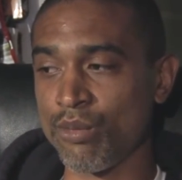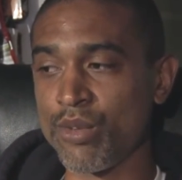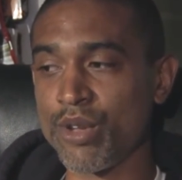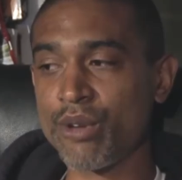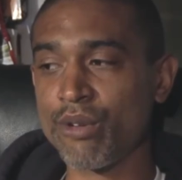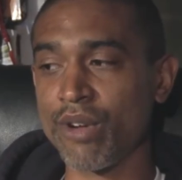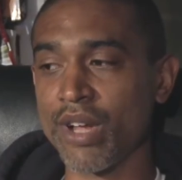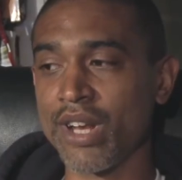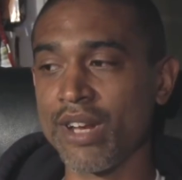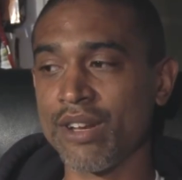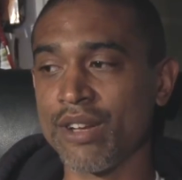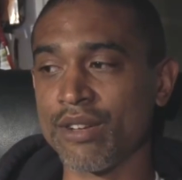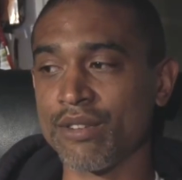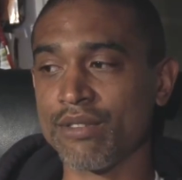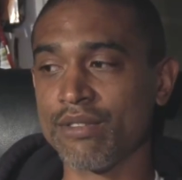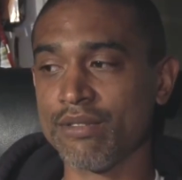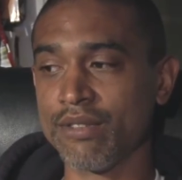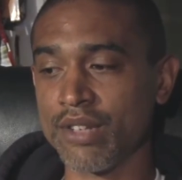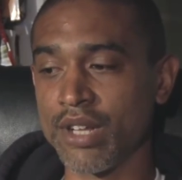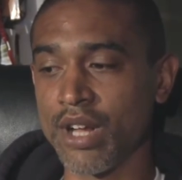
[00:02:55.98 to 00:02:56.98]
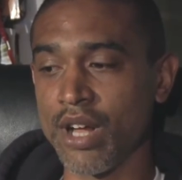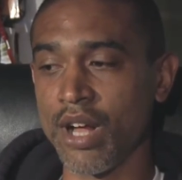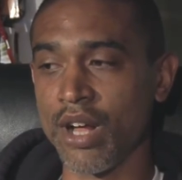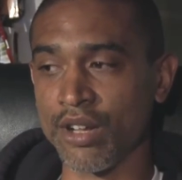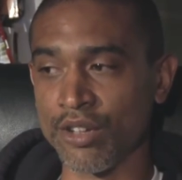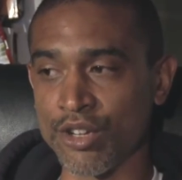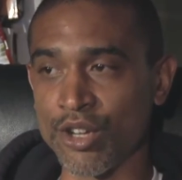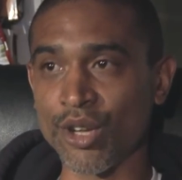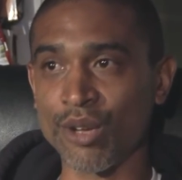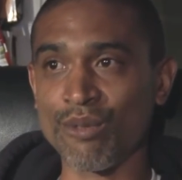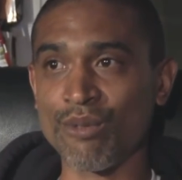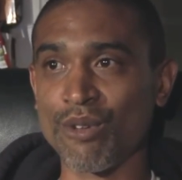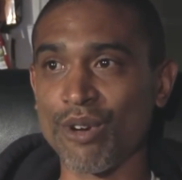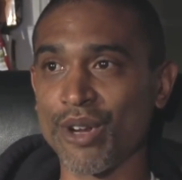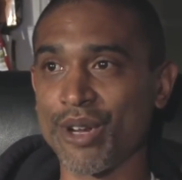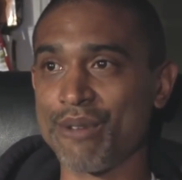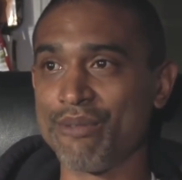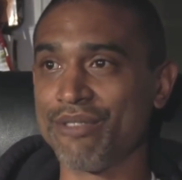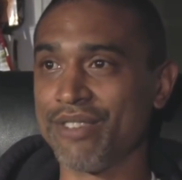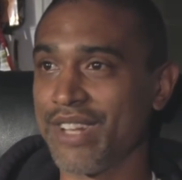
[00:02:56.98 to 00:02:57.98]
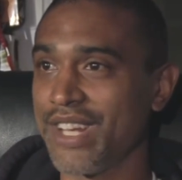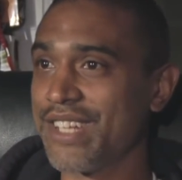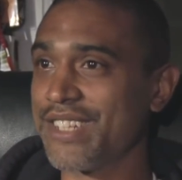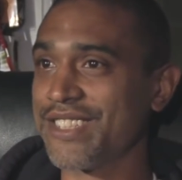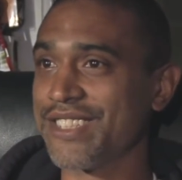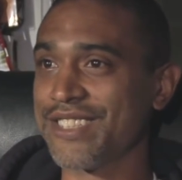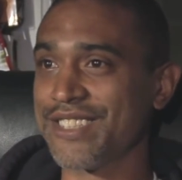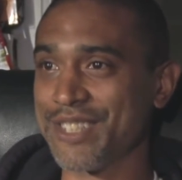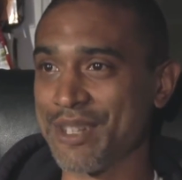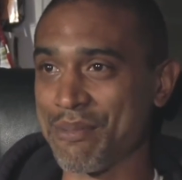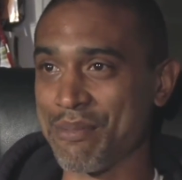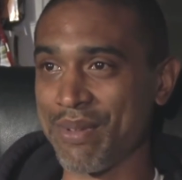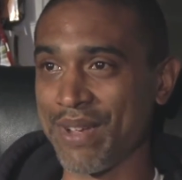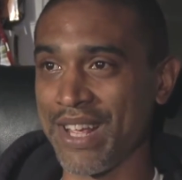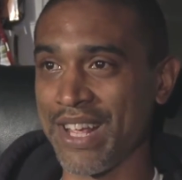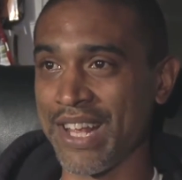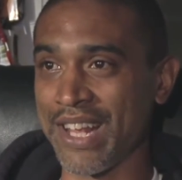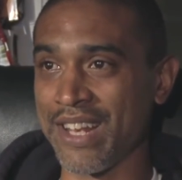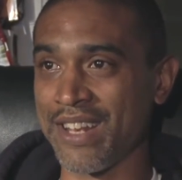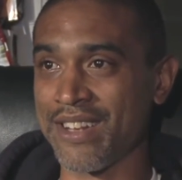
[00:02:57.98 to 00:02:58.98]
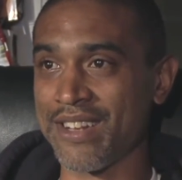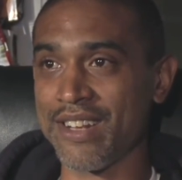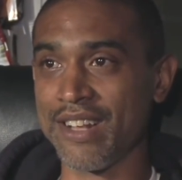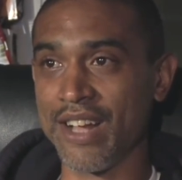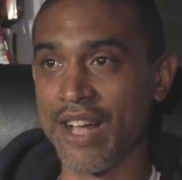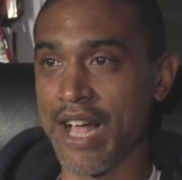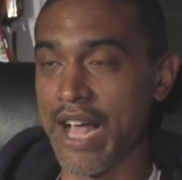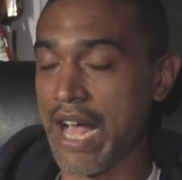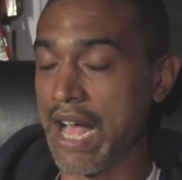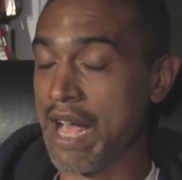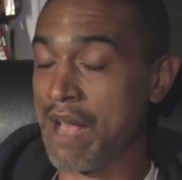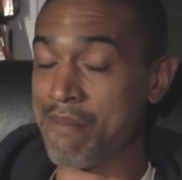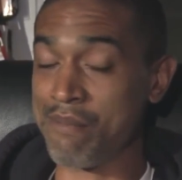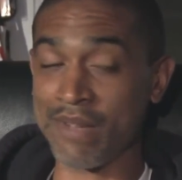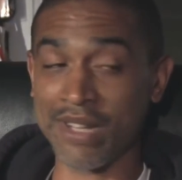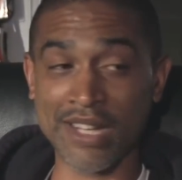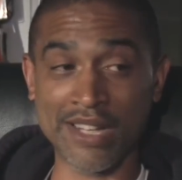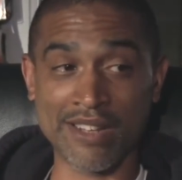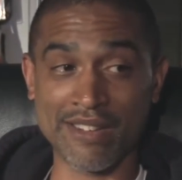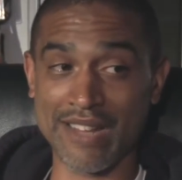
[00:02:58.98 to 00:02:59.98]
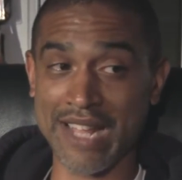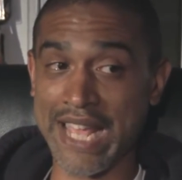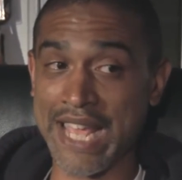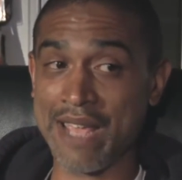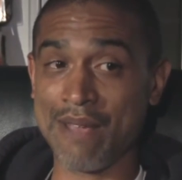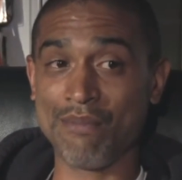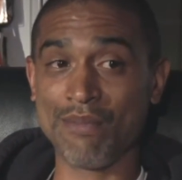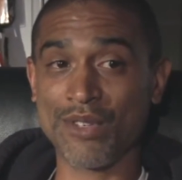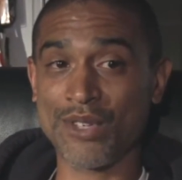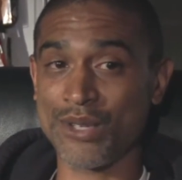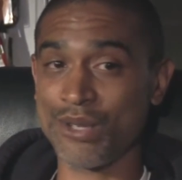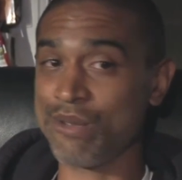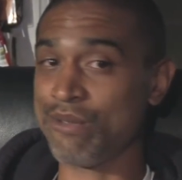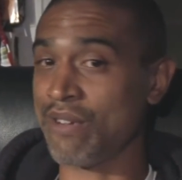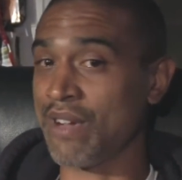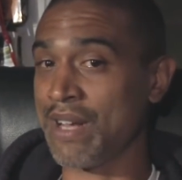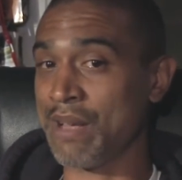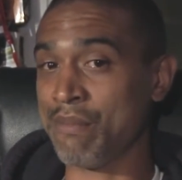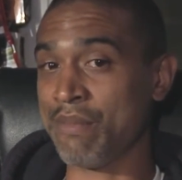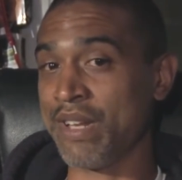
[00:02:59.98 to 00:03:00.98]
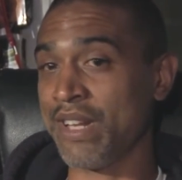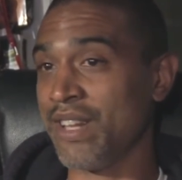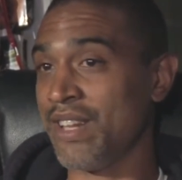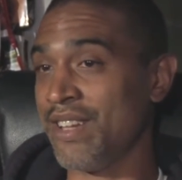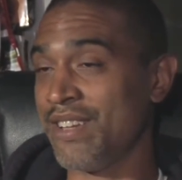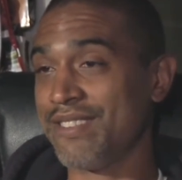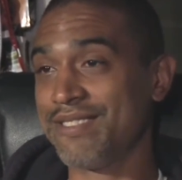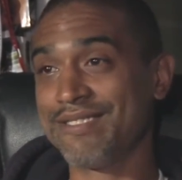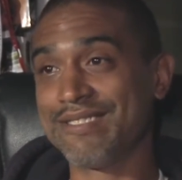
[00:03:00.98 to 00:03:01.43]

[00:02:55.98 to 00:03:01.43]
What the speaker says: created a good working relationship. And I mean, him too. I mean,